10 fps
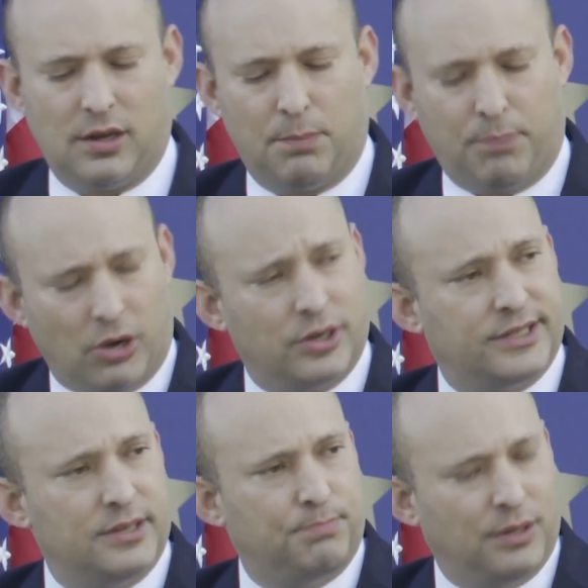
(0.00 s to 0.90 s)
a
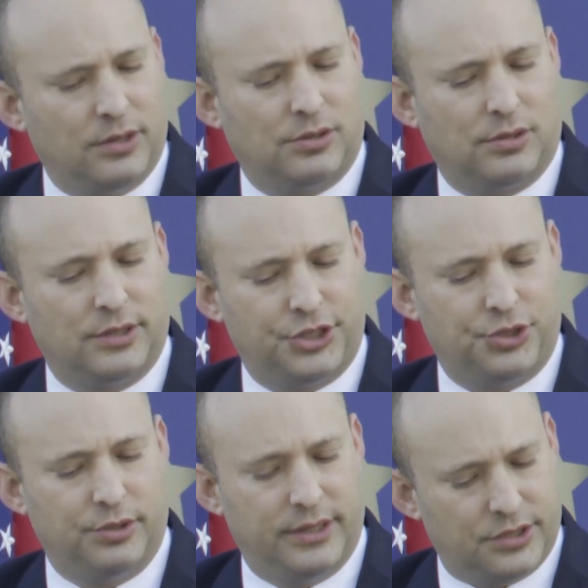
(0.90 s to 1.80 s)
partisan political
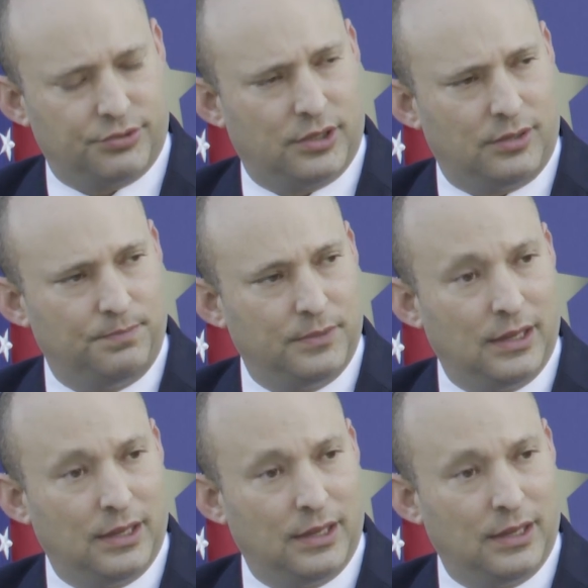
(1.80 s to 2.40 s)
issue in Israel,